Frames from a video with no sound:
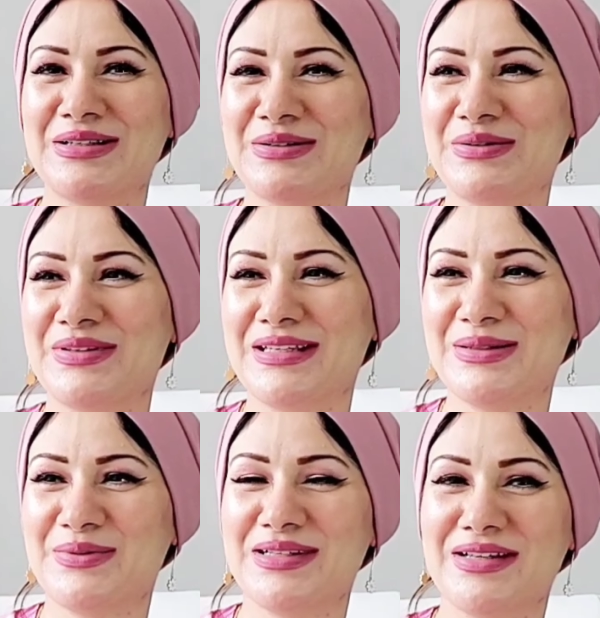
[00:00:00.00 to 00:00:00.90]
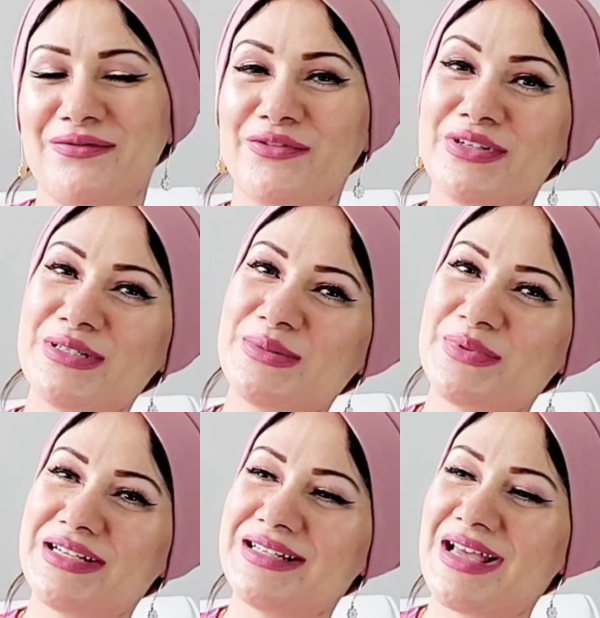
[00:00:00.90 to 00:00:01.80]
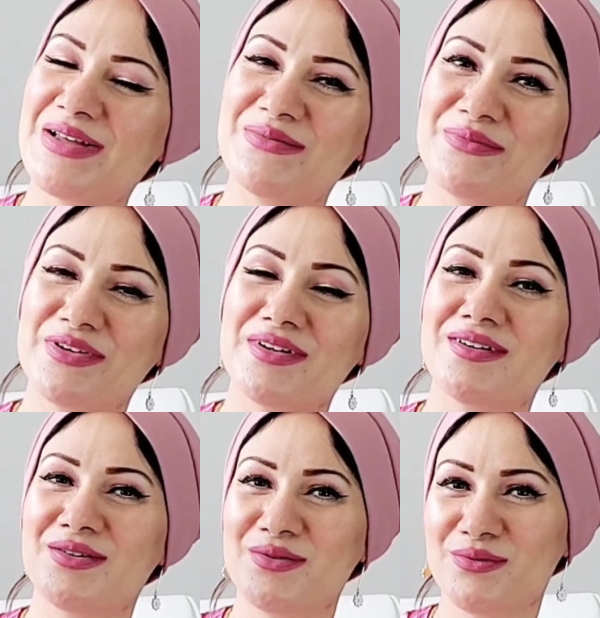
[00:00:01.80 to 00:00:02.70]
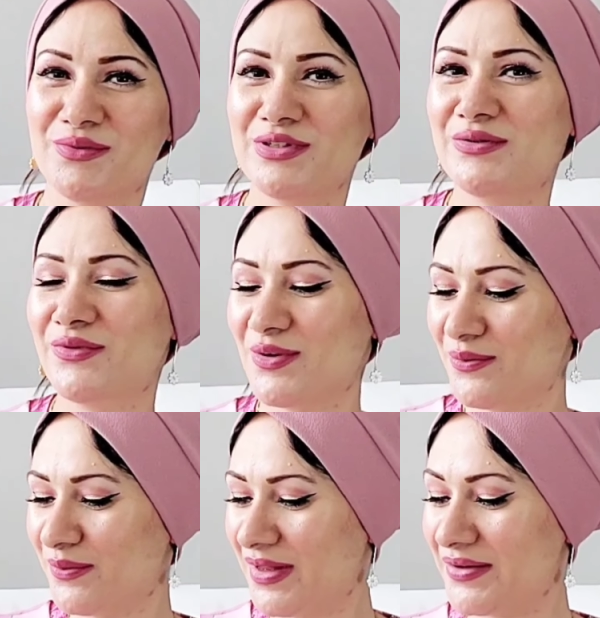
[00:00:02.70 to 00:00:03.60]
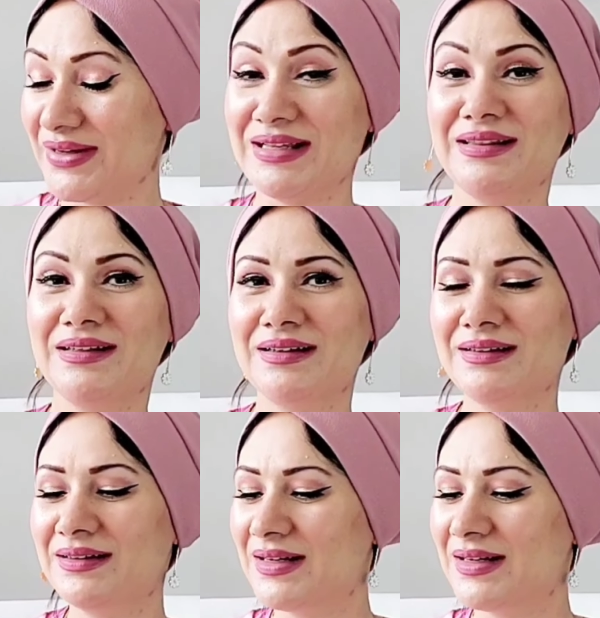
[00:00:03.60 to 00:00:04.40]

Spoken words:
So this was the first one, Amber Rouge from Orientica,